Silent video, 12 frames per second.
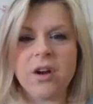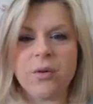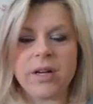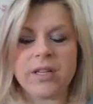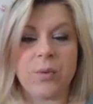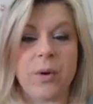
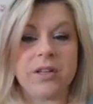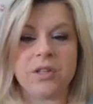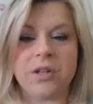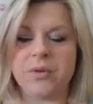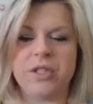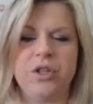Grace
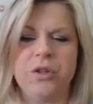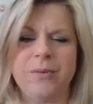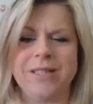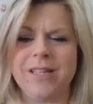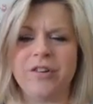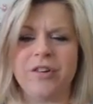Wexler was too
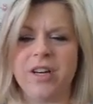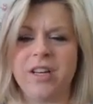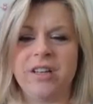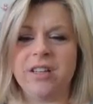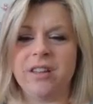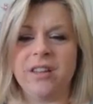busy
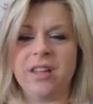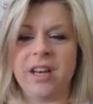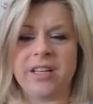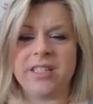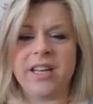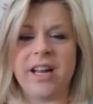greeting to the
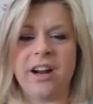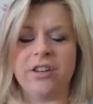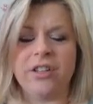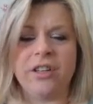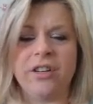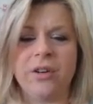next heir
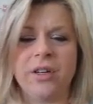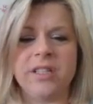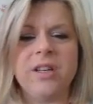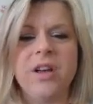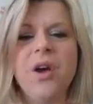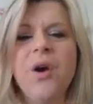to
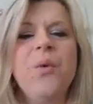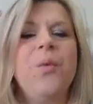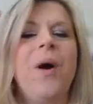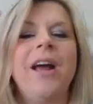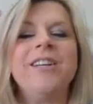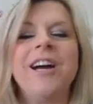notice.
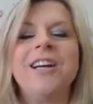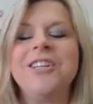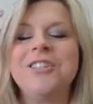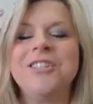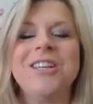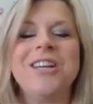Why,
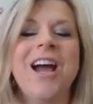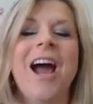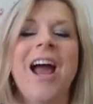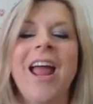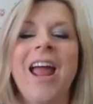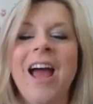Dr. D,
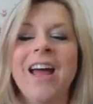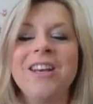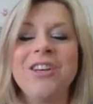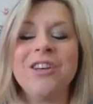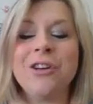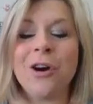I had
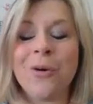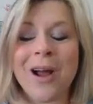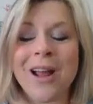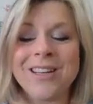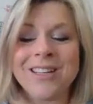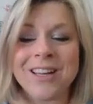no
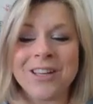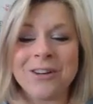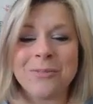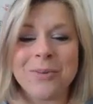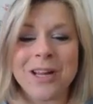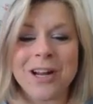idea
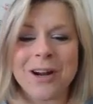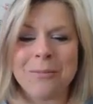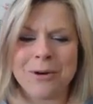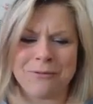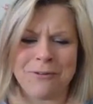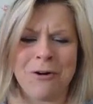you'd be here,
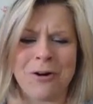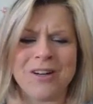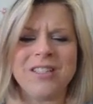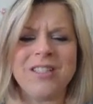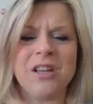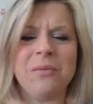but of
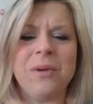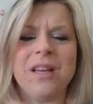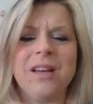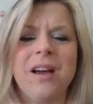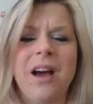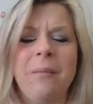course you'll
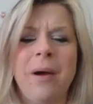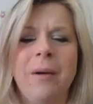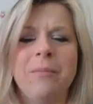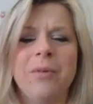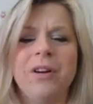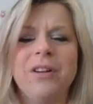be a
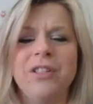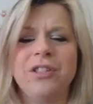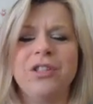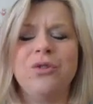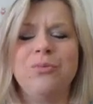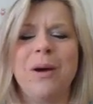member,
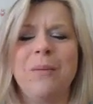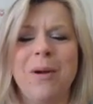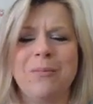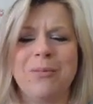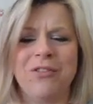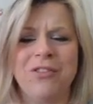soon be a
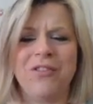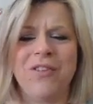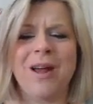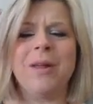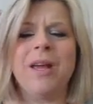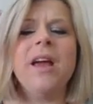member of the
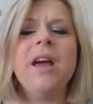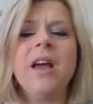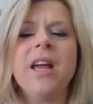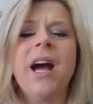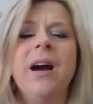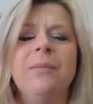family.
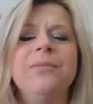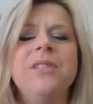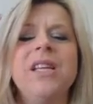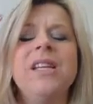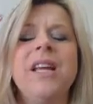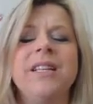Come,
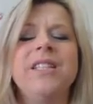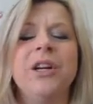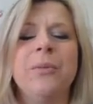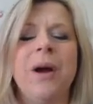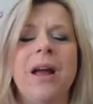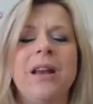sit next to
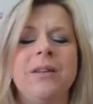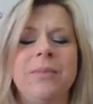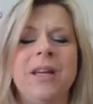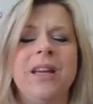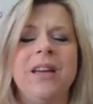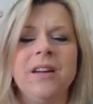your bride to
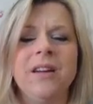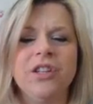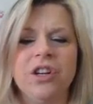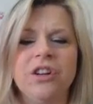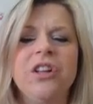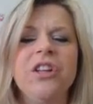be.
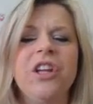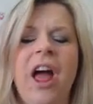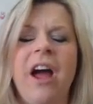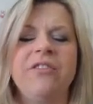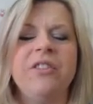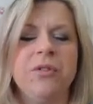Turtle, you'll
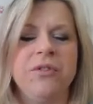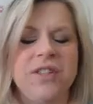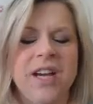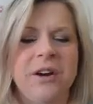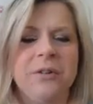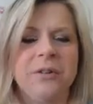have to move
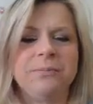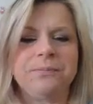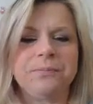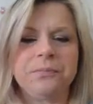down.